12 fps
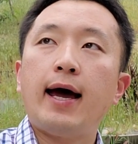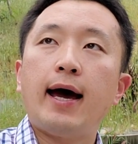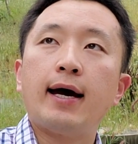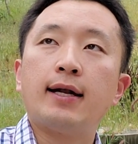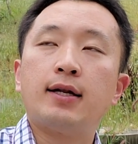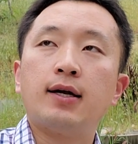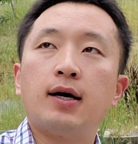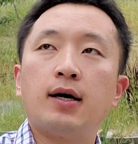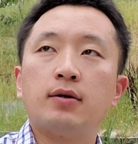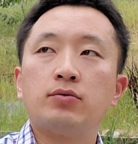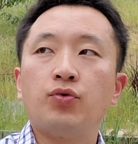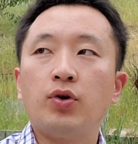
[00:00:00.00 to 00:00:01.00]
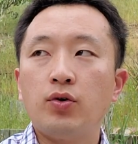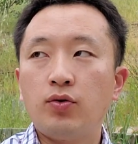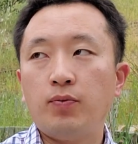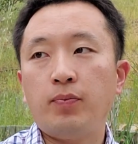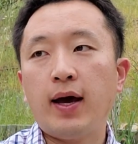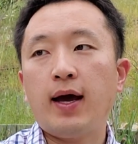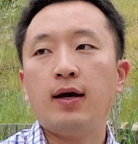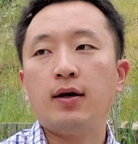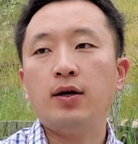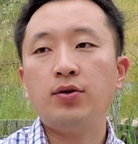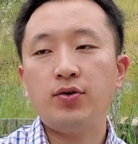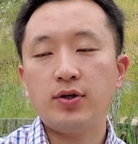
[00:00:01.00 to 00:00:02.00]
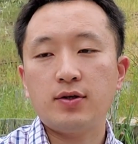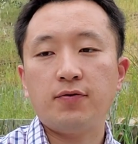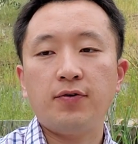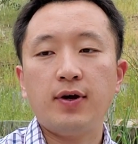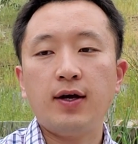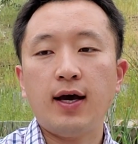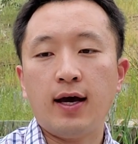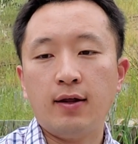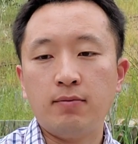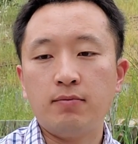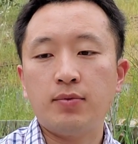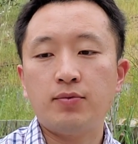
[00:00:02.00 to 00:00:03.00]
And we need to pay interest fee and